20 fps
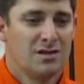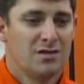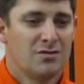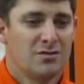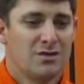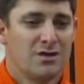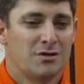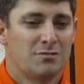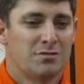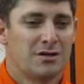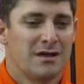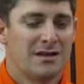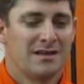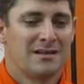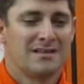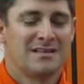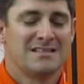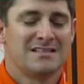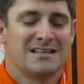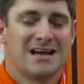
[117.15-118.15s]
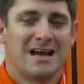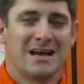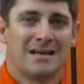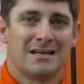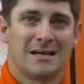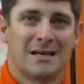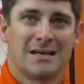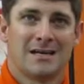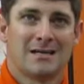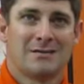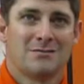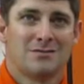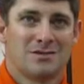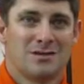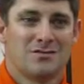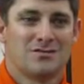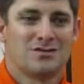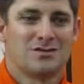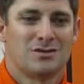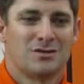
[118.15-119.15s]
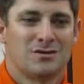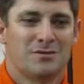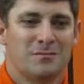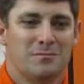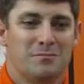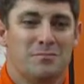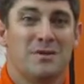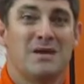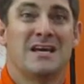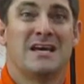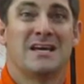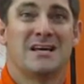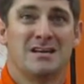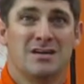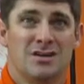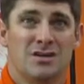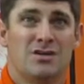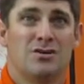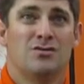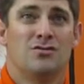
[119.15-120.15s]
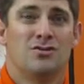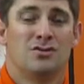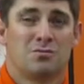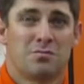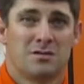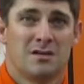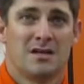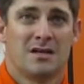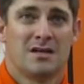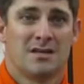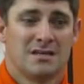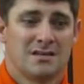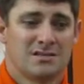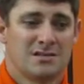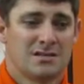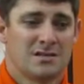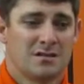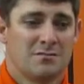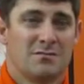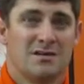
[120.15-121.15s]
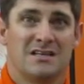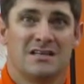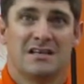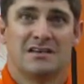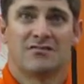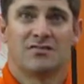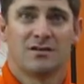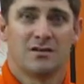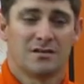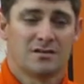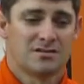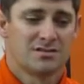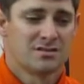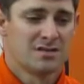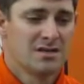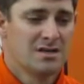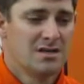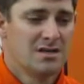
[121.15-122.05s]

when you're playing in these tight games, those are big, huge plays and can be difference